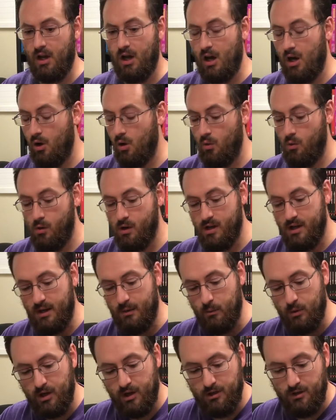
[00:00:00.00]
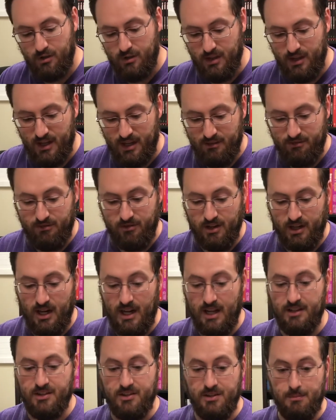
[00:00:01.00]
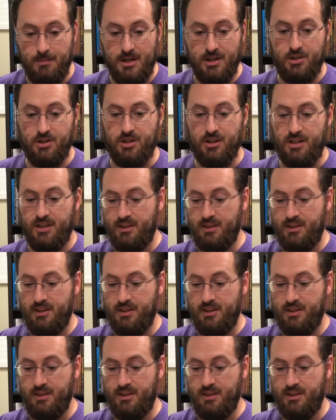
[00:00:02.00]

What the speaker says: Oh, and one other thing I forgot to mention